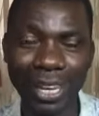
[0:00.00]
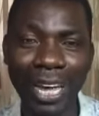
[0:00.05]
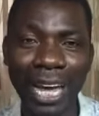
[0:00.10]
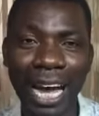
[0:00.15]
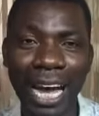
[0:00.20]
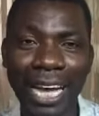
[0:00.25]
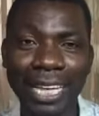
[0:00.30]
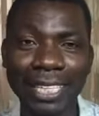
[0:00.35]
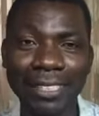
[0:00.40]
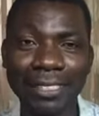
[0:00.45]

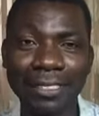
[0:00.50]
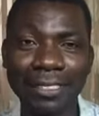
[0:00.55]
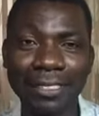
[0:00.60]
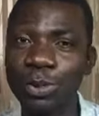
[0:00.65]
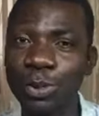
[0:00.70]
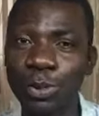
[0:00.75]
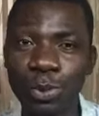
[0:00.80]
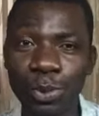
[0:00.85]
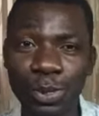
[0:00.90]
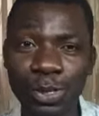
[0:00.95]
And you
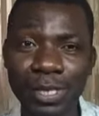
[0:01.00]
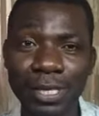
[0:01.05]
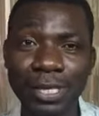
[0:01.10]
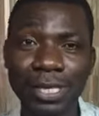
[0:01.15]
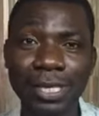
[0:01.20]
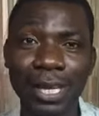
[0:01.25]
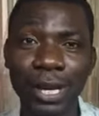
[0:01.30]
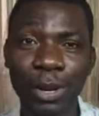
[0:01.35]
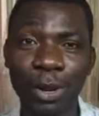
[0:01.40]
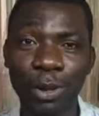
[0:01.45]
will
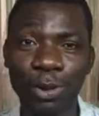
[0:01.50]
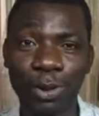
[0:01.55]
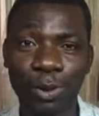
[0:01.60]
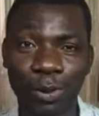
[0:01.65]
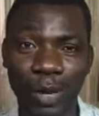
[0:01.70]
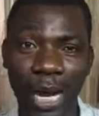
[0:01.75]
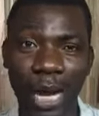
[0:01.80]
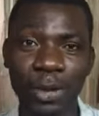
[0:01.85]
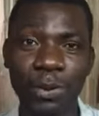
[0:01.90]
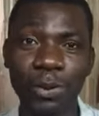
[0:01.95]
see a lot of
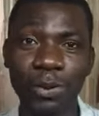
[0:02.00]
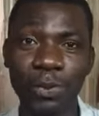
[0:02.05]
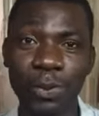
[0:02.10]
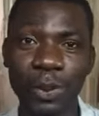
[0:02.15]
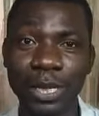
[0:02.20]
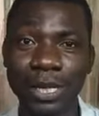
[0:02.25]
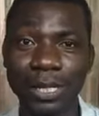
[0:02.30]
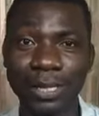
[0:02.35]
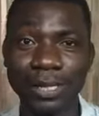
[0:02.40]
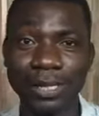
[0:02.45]

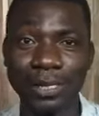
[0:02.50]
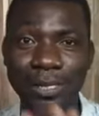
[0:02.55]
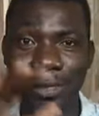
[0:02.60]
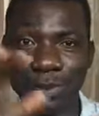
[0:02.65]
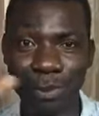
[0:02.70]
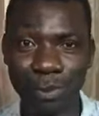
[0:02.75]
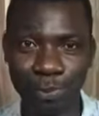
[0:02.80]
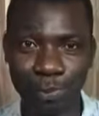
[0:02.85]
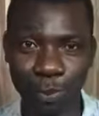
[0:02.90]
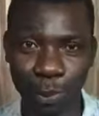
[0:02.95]
canopies
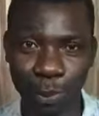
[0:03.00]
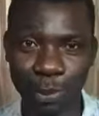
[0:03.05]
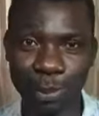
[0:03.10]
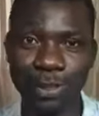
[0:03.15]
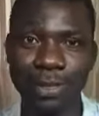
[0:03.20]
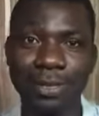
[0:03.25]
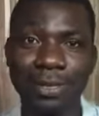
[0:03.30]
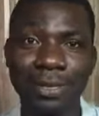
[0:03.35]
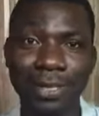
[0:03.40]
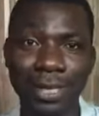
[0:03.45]
put
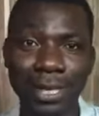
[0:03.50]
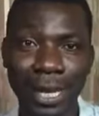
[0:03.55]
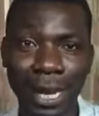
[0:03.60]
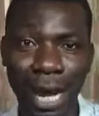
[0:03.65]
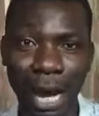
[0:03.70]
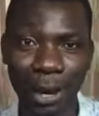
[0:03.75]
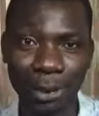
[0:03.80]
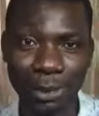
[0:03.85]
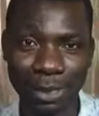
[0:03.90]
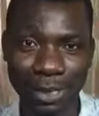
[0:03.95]

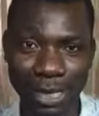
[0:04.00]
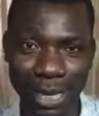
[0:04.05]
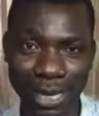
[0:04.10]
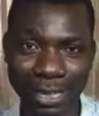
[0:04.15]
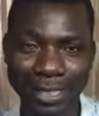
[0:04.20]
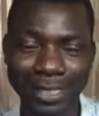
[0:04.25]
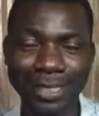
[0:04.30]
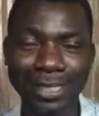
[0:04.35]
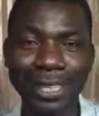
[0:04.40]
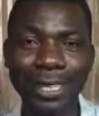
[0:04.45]
outside.
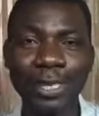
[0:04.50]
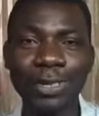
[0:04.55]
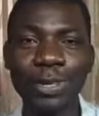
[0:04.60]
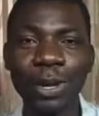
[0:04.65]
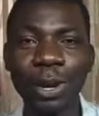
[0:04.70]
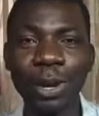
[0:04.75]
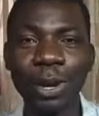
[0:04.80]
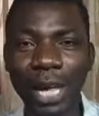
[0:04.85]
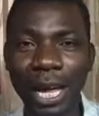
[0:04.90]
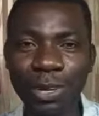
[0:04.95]

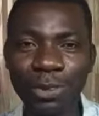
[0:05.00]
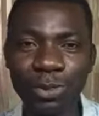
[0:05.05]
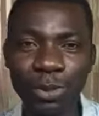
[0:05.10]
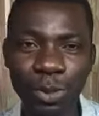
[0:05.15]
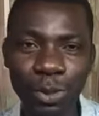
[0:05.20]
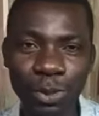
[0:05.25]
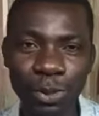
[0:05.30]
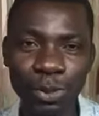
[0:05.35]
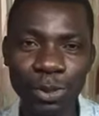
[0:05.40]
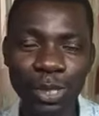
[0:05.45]
Sometimes they
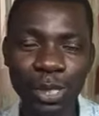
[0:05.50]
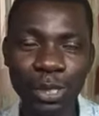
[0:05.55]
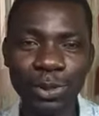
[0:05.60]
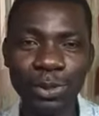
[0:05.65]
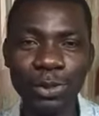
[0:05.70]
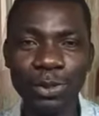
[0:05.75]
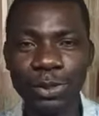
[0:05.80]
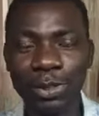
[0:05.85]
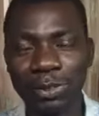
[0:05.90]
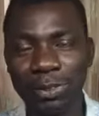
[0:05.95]

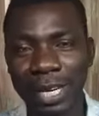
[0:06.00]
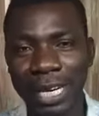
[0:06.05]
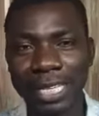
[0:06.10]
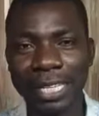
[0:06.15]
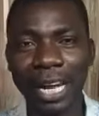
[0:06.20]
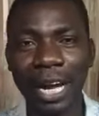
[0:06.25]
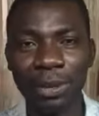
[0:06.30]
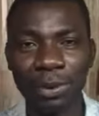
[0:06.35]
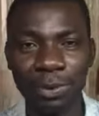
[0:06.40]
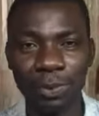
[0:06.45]
use red
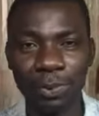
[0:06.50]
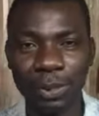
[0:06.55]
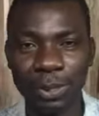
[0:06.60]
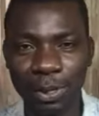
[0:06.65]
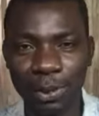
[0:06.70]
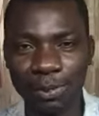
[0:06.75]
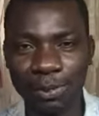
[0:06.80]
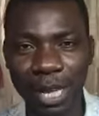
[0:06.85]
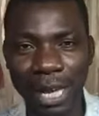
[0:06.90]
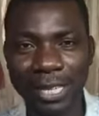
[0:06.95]
canopy.
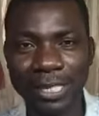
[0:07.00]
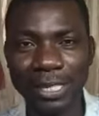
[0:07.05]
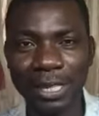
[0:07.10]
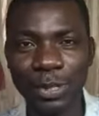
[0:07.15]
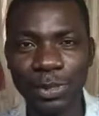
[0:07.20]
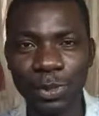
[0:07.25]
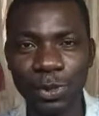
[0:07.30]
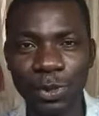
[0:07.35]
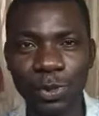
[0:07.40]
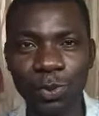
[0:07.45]
Sometimes they
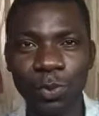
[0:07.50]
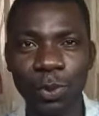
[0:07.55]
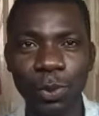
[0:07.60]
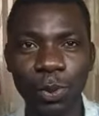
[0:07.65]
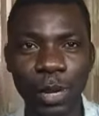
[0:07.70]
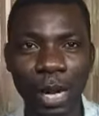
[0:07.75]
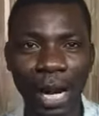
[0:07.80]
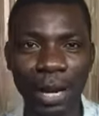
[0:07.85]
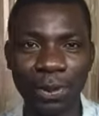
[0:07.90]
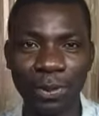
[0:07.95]
use blue
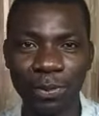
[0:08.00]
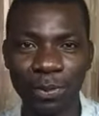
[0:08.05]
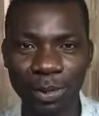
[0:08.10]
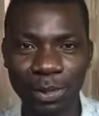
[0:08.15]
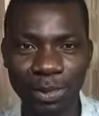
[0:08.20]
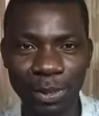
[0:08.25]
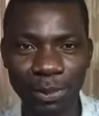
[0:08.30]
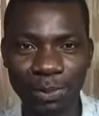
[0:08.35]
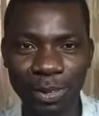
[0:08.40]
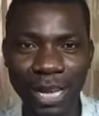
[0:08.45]
canopy.
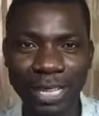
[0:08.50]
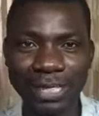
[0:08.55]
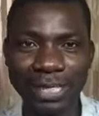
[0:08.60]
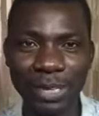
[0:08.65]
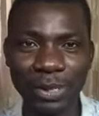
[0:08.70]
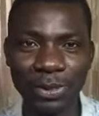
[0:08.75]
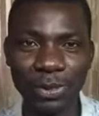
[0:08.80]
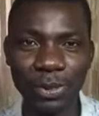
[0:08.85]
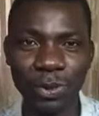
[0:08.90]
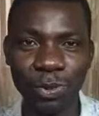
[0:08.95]
Sometimes they
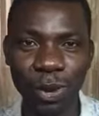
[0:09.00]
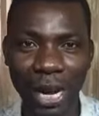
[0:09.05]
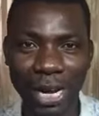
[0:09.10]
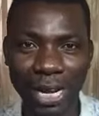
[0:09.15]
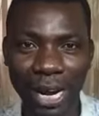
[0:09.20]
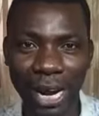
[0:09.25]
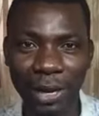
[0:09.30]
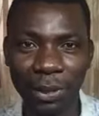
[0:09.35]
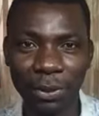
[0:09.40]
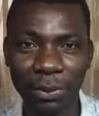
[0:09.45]
use white
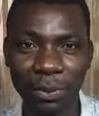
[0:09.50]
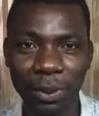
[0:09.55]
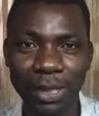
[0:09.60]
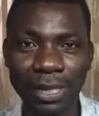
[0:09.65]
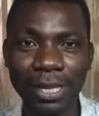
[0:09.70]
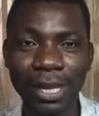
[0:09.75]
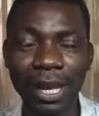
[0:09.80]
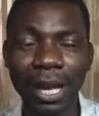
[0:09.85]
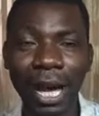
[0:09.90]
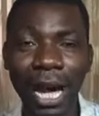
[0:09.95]
canopy.
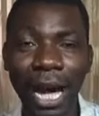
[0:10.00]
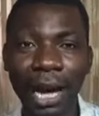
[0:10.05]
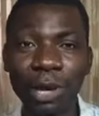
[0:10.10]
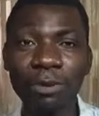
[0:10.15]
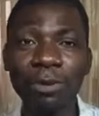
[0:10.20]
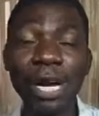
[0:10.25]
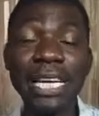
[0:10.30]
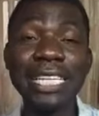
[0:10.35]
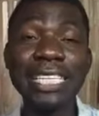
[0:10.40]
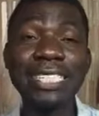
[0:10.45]
And
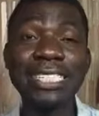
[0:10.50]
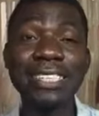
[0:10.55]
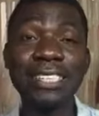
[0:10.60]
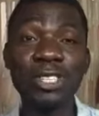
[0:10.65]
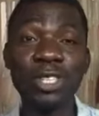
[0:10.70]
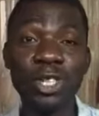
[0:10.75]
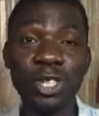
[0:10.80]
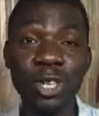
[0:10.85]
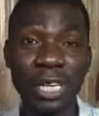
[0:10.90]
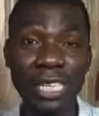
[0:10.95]
when it
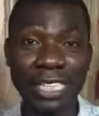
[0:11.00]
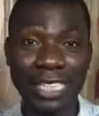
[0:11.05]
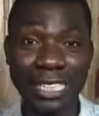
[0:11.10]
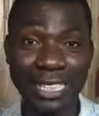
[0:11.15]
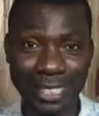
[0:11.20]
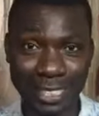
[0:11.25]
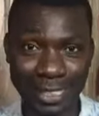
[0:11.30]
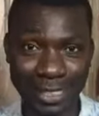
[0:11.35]
is sunny,